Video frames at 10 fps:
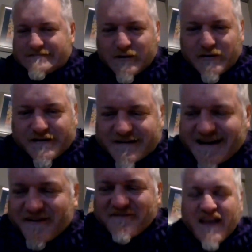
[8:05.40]
Yeah,
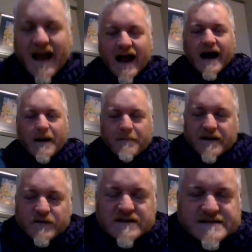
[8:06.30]
anyway,
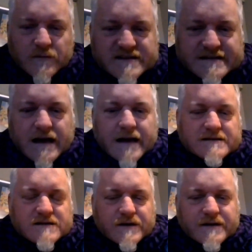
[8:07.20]
it was
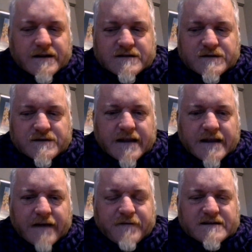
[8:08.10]
exciting. So the 2 South
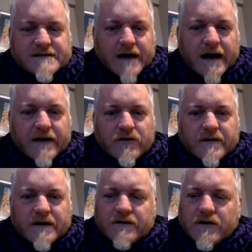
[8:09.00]
Africans that I knew
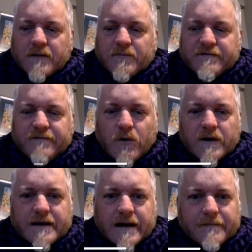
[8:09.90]
that had gone before
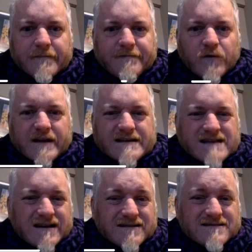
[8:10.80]
had come
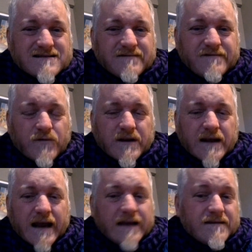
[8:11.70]
42nd and
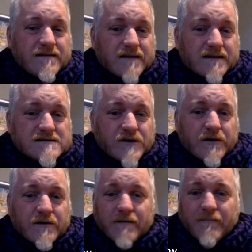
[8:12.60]
48th. And
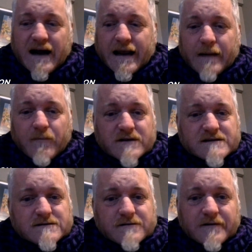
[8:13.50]
so my aim
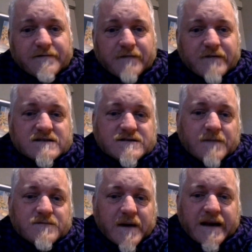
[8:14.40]
was, if I finish
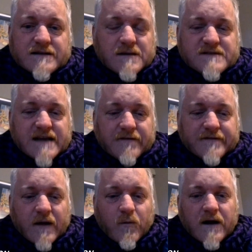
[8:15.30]
top 20, top 10,
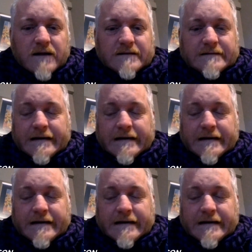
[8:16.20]
I've done well.